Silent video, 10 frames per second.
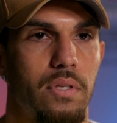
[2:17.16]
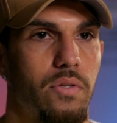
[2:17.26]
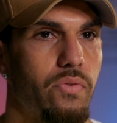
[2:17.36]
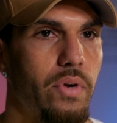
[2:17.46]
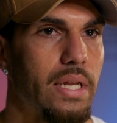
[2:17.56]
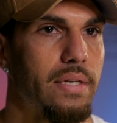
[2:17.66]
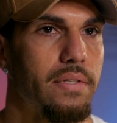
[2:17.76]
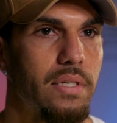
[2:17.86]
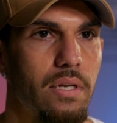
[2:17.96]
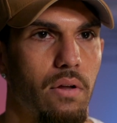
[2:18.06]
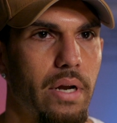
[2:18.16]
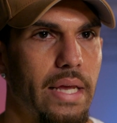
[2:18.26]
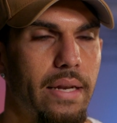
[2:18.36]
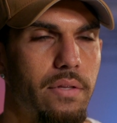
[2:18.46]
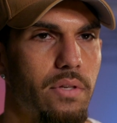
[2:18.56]
just really dizzy and
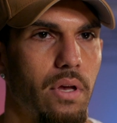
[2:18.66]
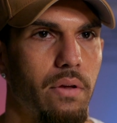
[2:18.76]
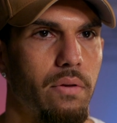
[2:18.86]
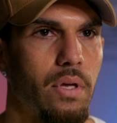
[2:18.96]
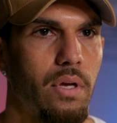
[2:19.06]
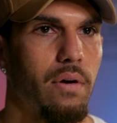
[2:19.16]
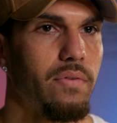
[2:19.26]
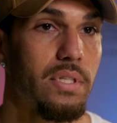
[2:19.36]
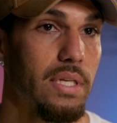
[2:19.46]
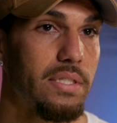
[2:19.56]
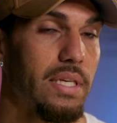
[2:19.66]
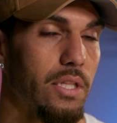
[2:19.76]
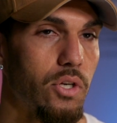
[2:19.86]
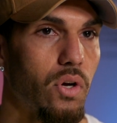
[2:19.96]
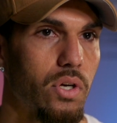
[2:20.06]
lightheaded. So obviously seeing
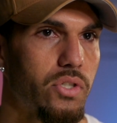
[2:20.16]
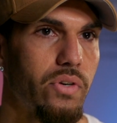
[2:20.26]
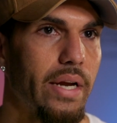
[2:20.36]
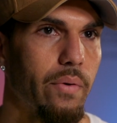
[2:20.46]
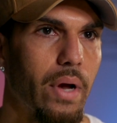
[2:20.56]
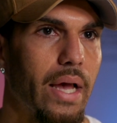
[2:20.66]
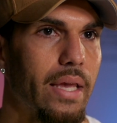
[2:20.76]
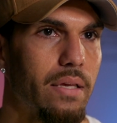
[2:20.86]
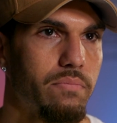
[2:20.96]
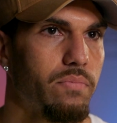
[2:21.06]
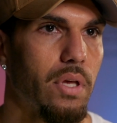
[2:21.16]
the doc straight away,